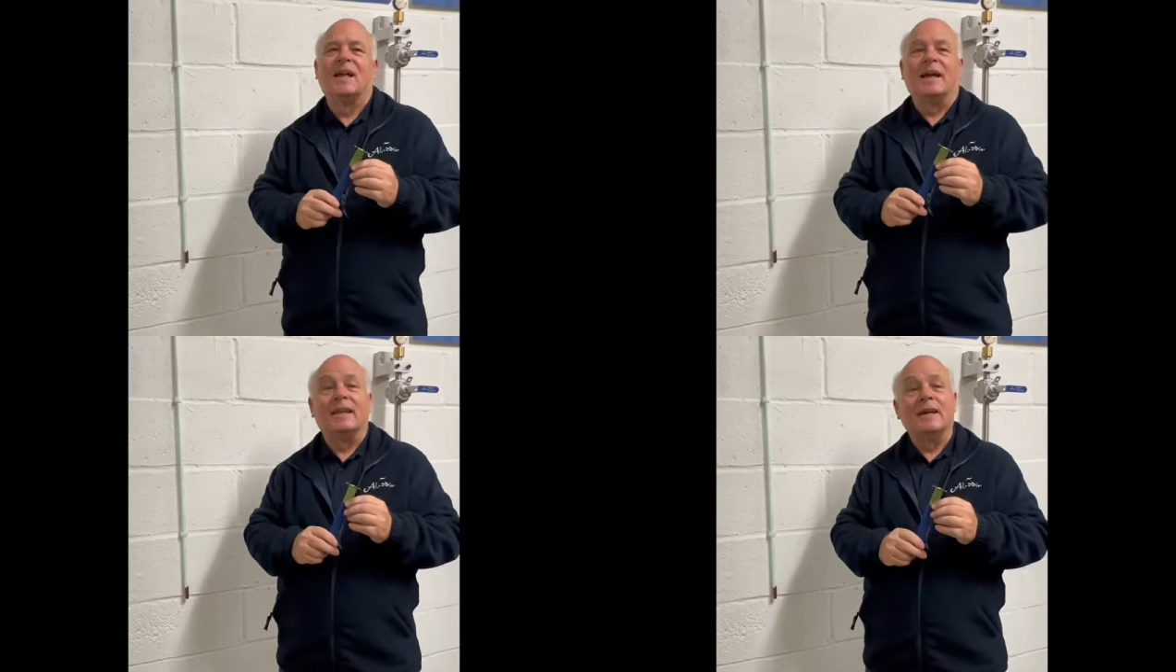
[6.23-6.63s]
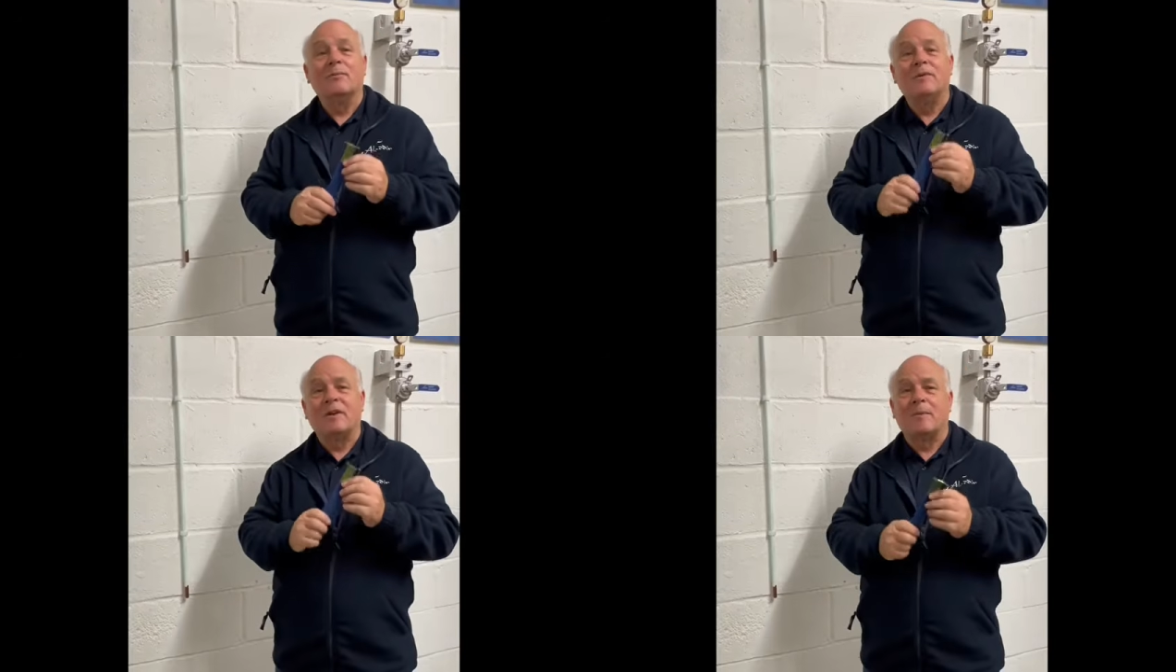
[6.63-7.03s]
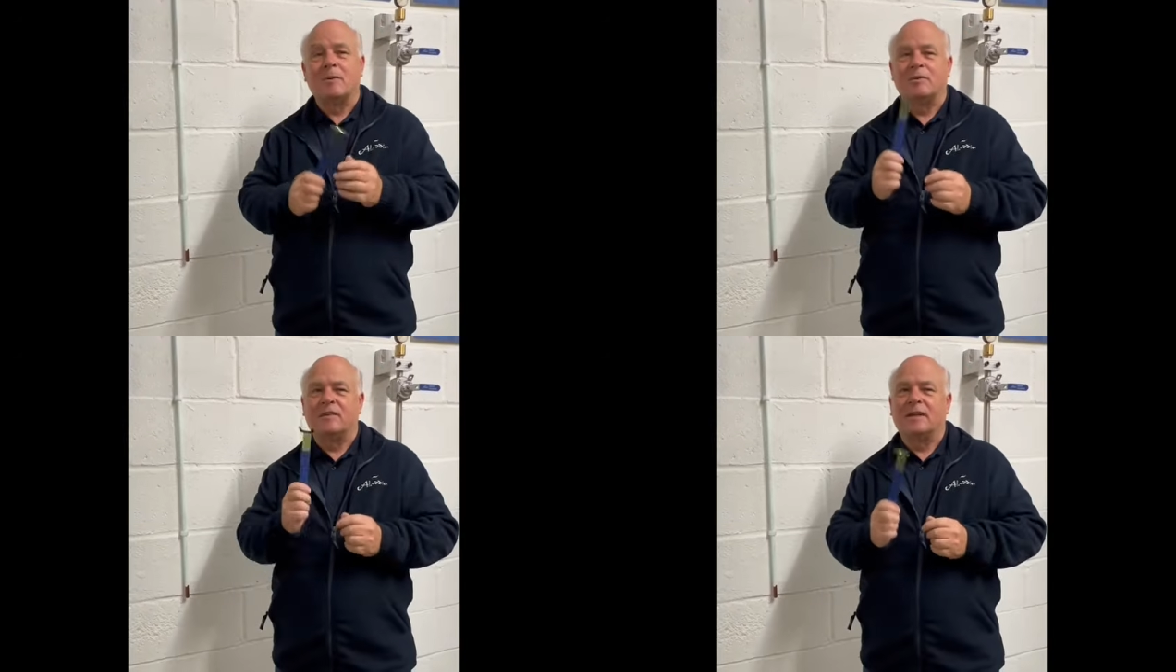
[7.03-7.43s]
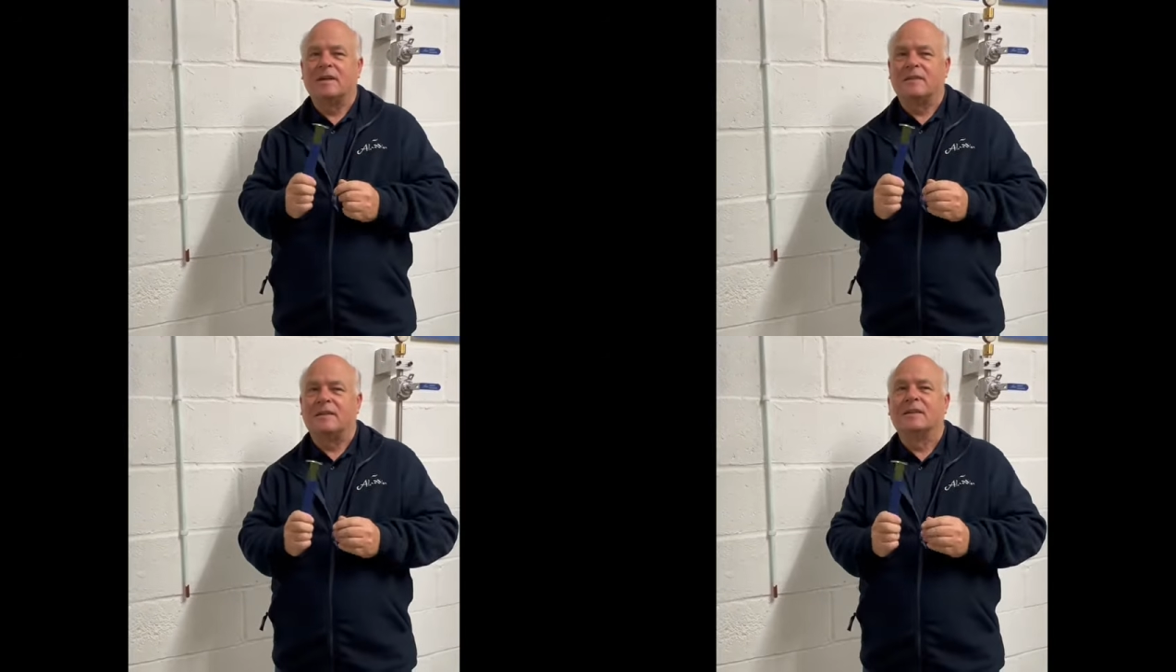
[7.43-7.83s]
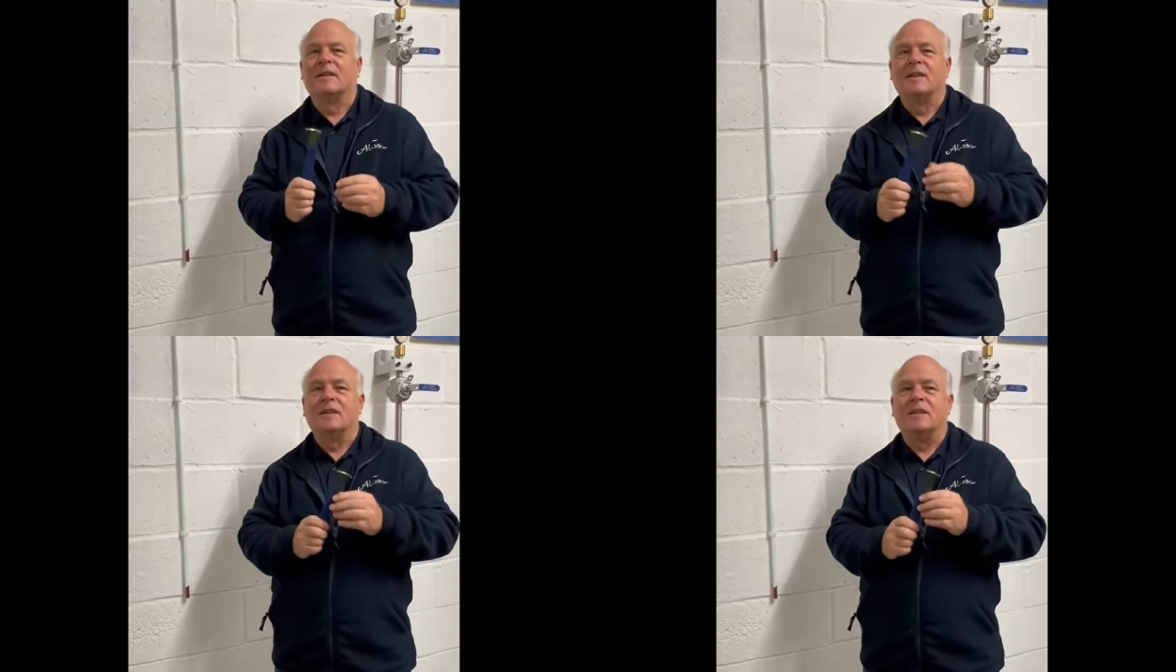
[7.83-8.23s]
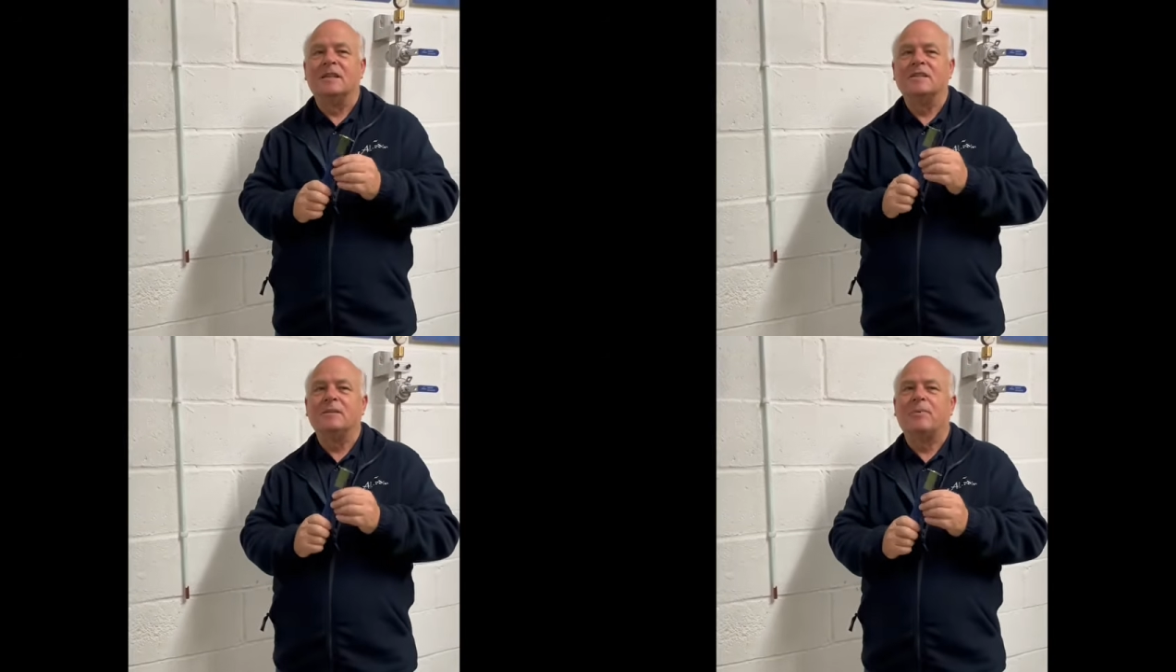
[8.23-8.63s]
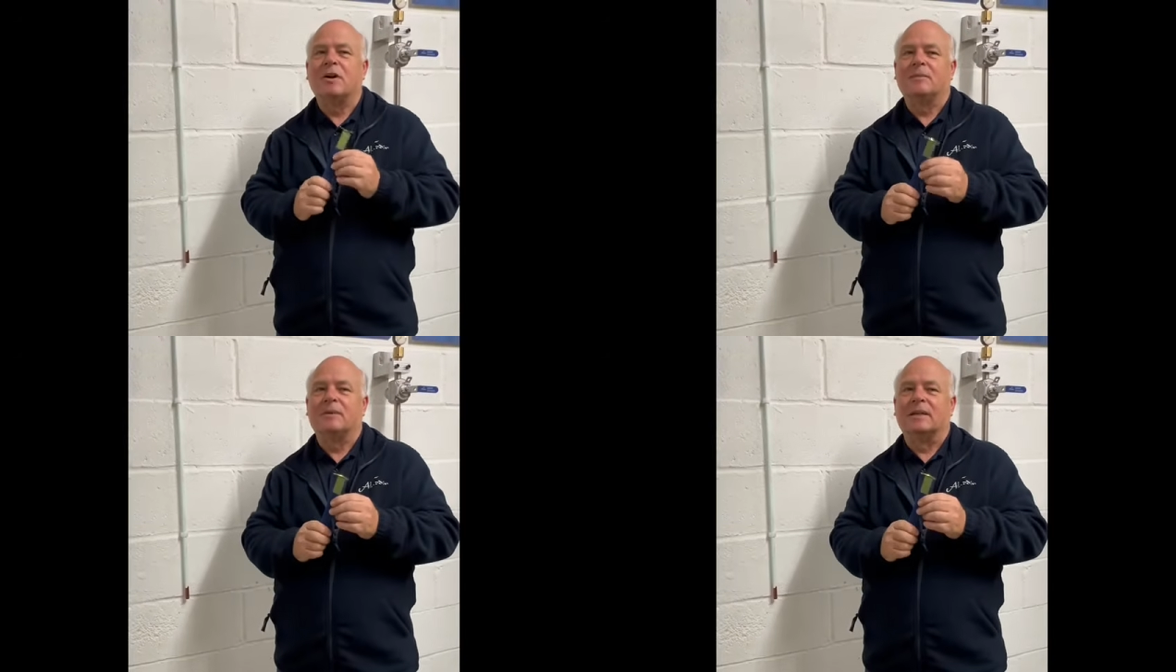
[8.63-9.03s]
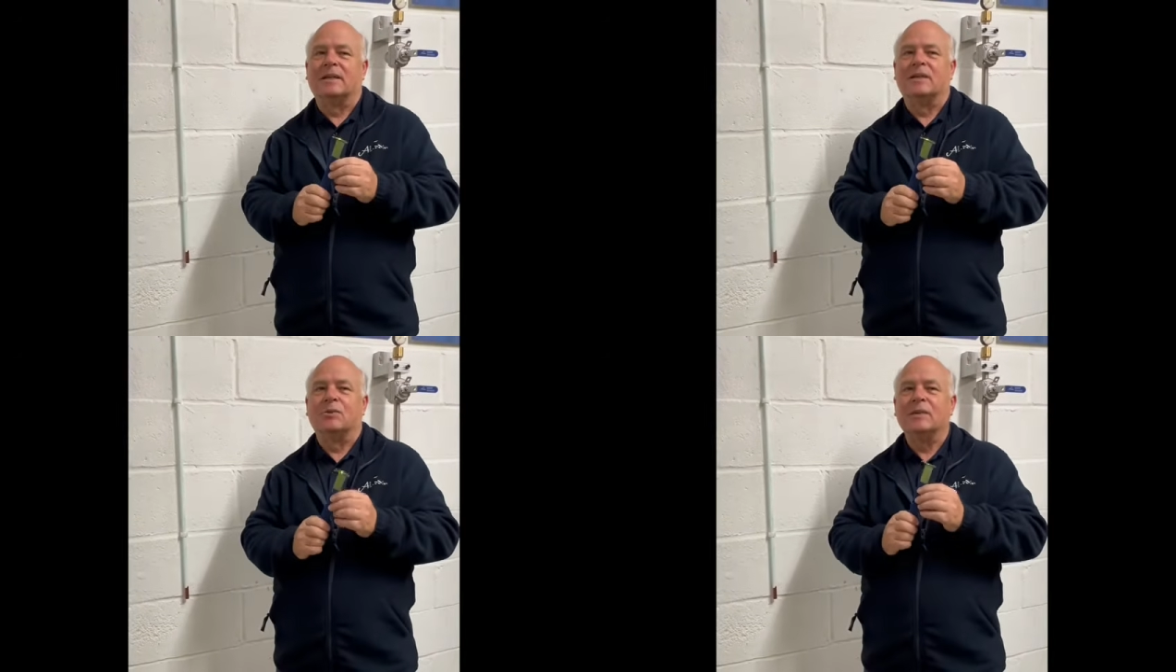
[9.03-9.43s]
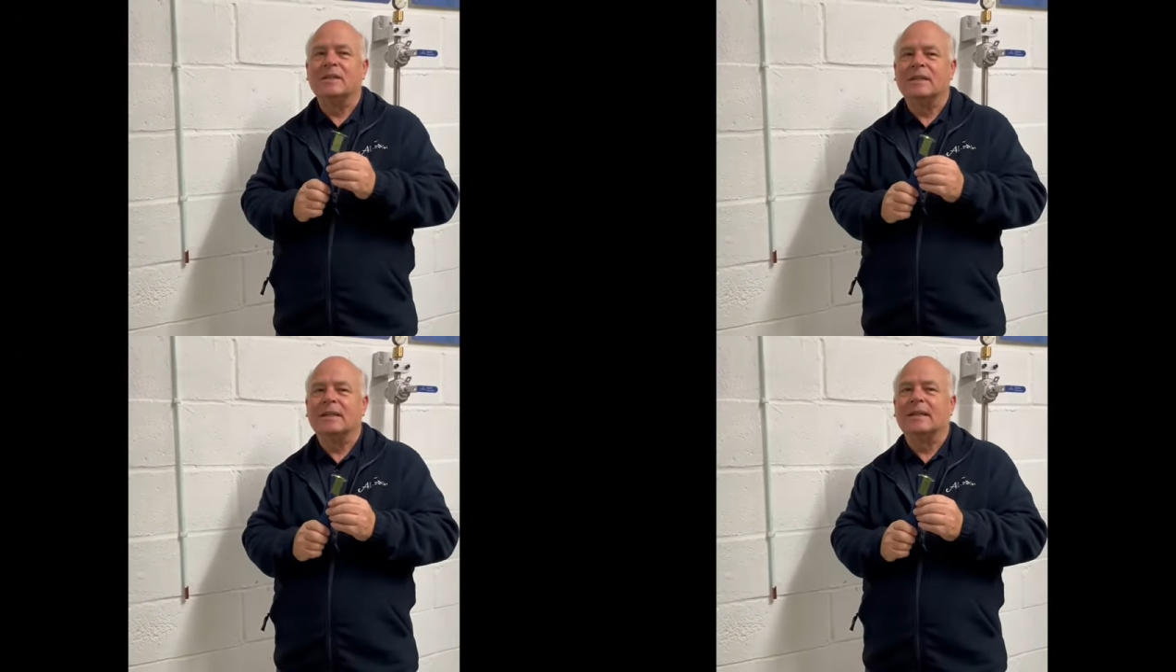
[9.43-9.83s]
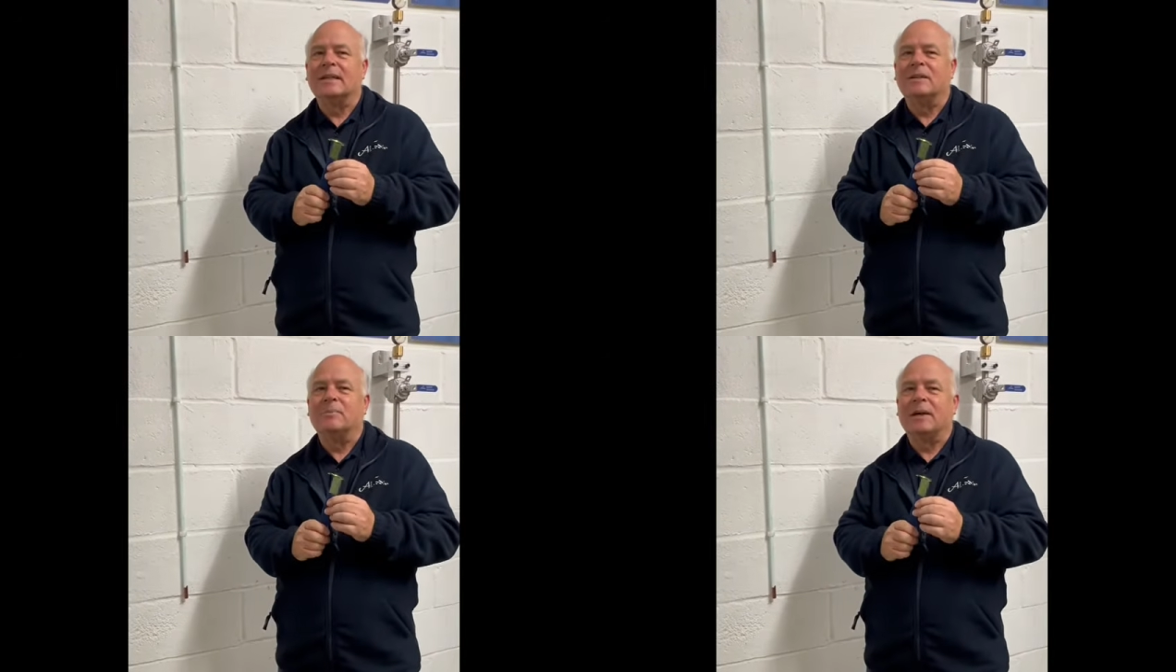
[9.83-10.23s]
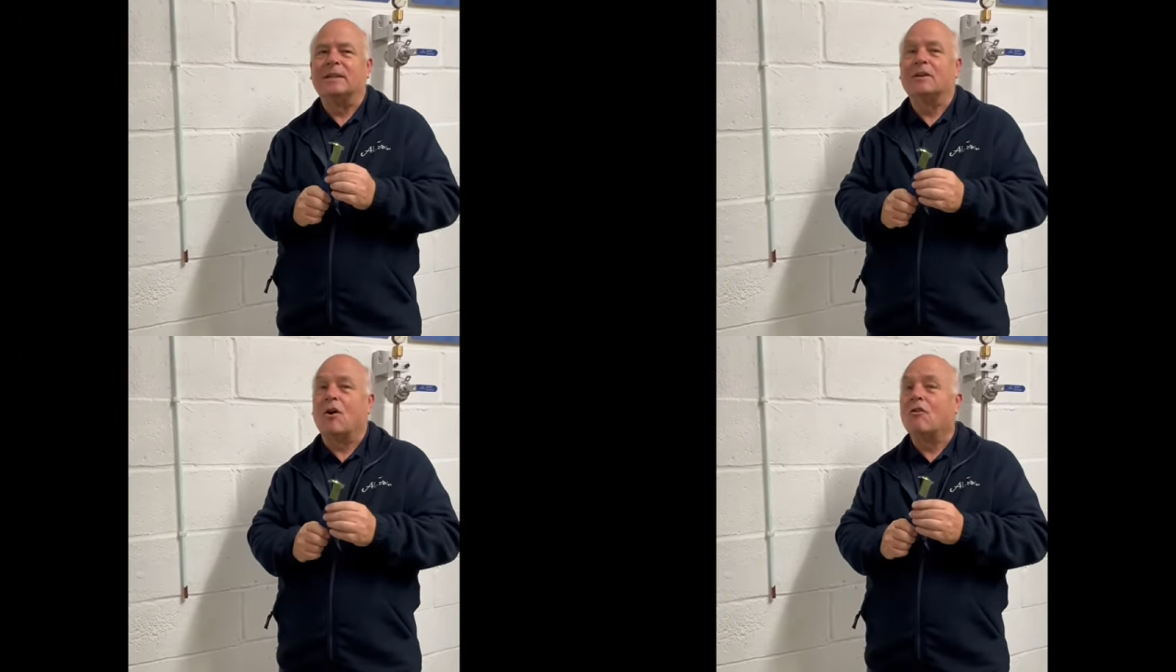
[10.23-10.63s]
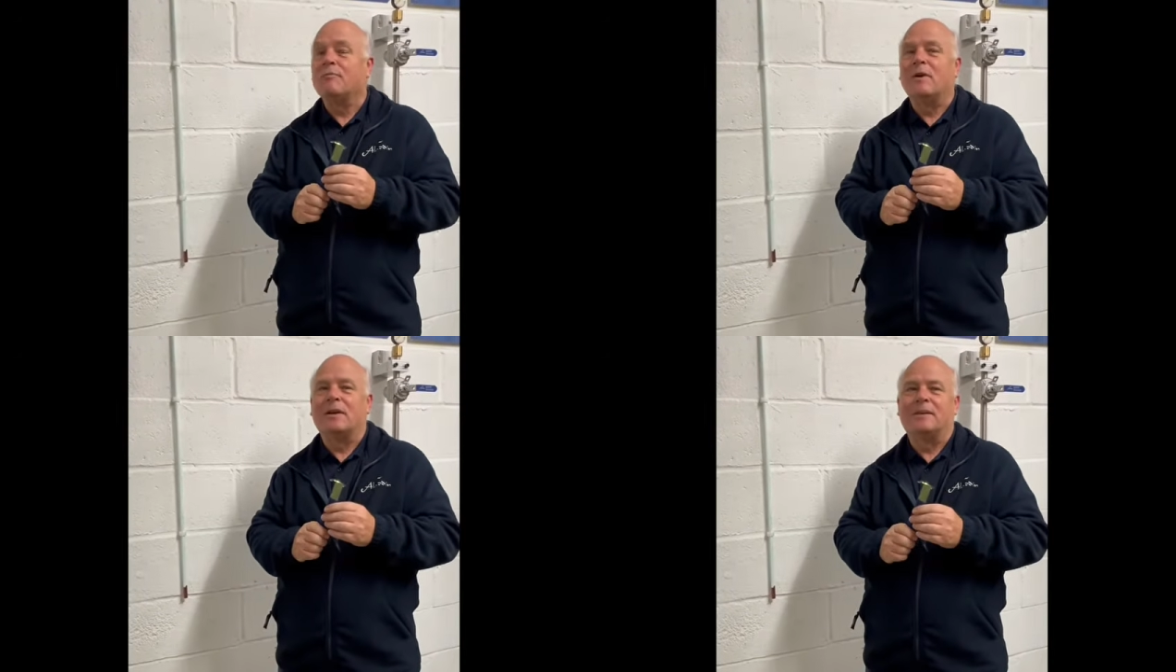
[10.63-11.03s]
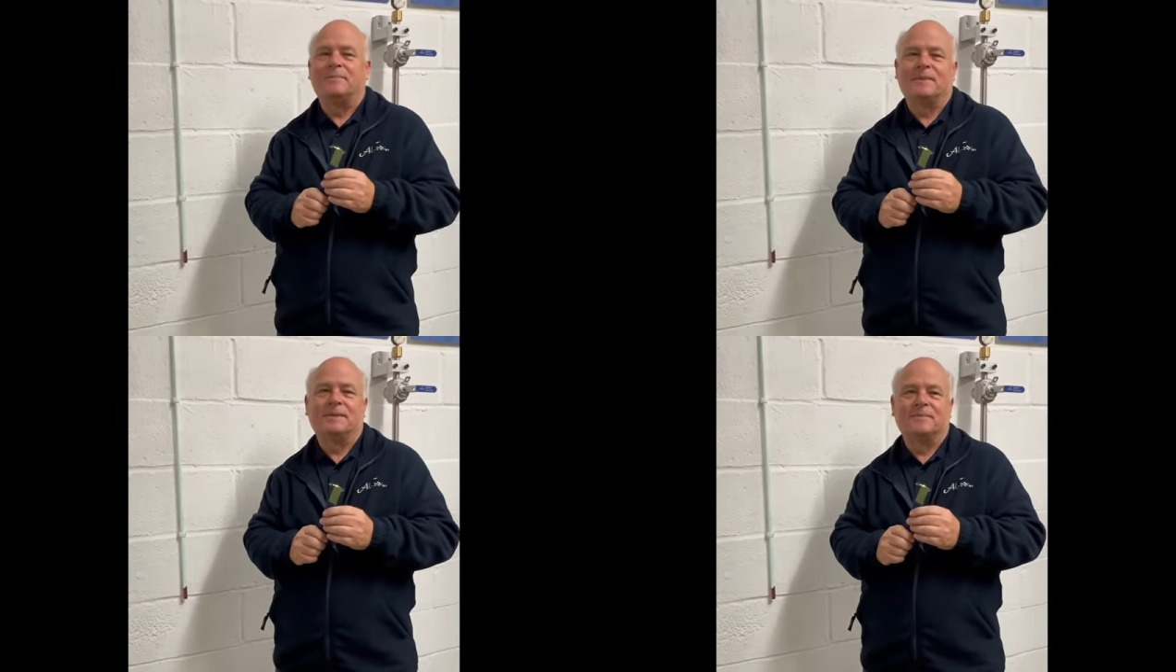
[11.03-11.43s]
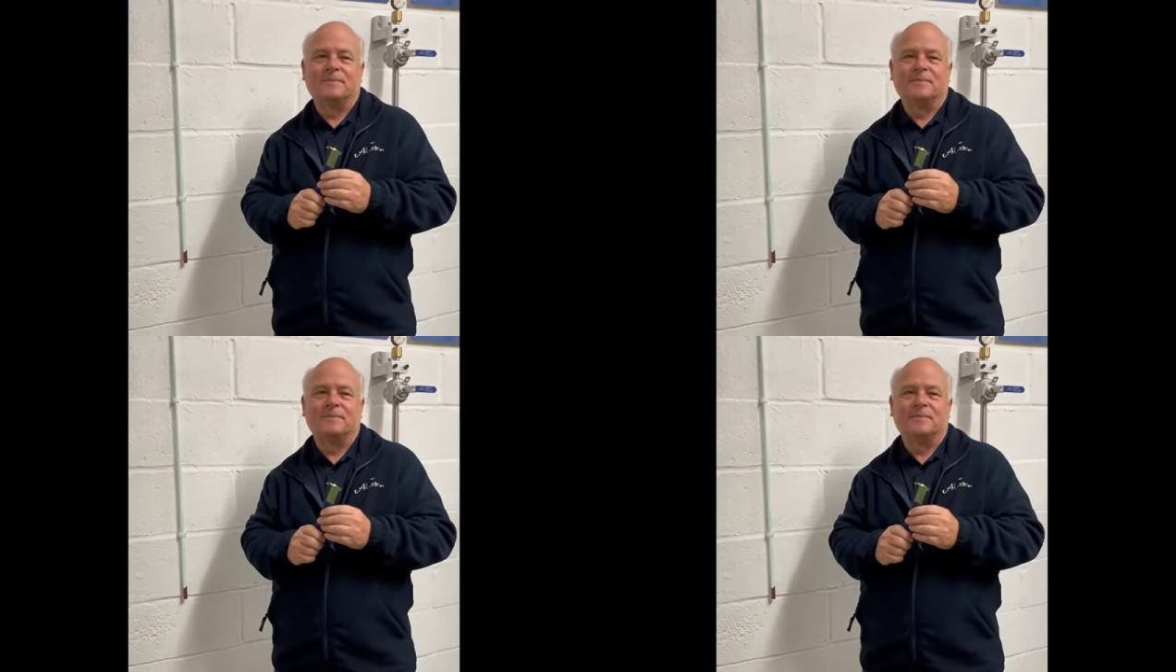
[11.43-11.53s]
And now we've come up with another, the EasyPipe Clean, to easily clean paint off pipes.